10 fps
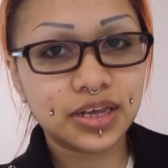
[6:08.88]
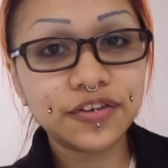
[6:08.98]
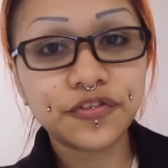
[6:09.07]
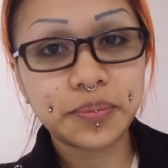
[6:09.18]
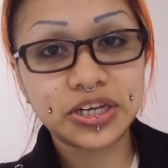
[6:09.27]

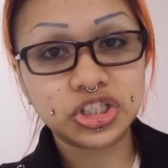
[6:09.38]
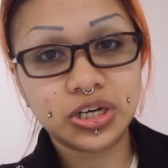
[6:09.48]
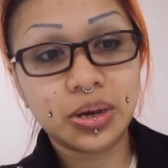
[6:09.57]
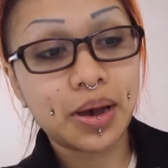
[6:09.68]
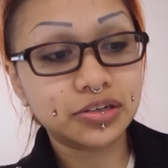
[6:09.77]

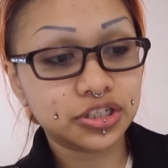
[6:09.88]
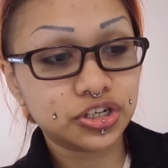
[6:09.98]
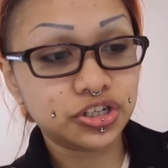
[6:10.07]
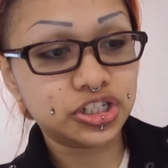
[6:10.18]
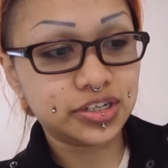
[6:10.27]
information about
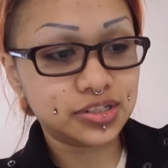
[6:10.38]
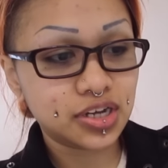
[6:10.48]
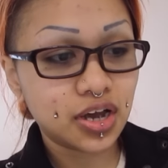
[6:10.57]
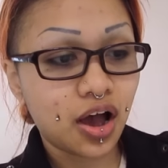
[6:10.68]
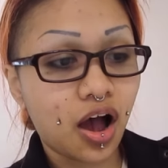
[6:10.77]
detergent
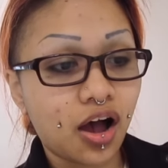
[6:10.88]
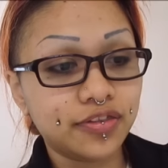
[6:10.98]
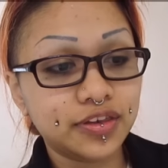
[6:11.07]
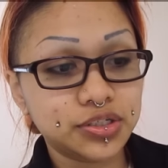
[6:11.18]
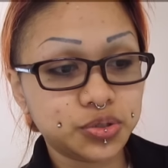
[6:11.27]

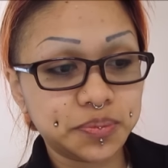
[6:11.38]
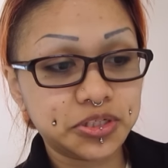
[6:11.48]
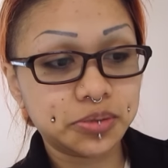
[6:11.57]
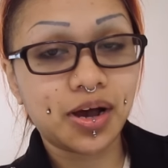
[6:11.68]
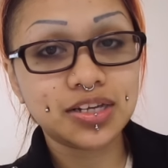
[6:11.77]
on the
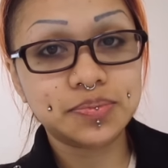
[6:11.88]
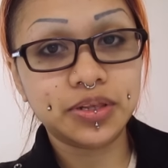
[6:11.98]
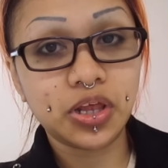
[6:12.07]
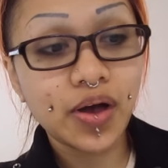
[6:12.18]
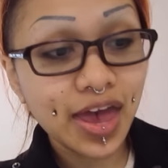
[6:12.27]
description box
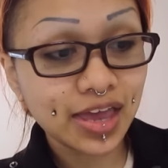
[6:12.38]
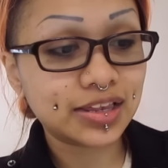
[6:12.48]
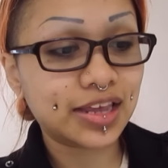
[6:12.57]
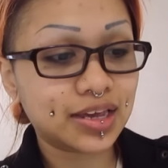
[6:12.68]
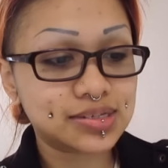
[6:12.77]
below,
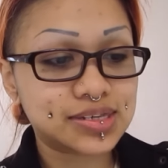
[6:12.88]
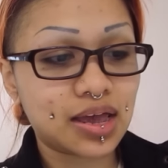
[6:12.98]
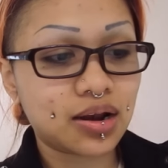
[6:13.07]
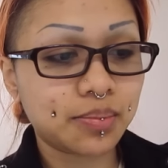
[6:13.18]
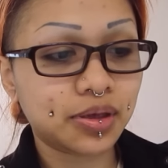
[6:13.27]
and like I
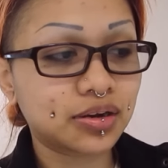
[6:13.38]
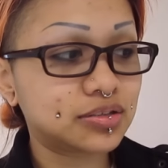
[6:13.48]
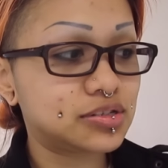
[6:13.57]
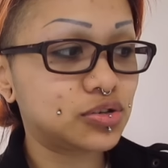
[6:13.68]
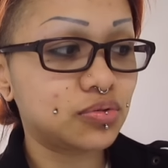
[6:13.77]
said, I'm
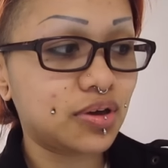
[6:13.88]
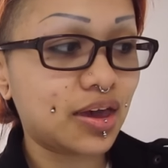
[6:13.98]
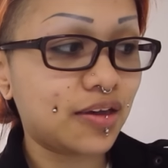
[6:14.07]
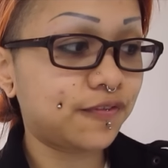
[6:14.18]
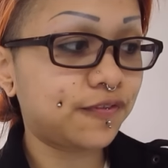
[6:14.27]
gonna do a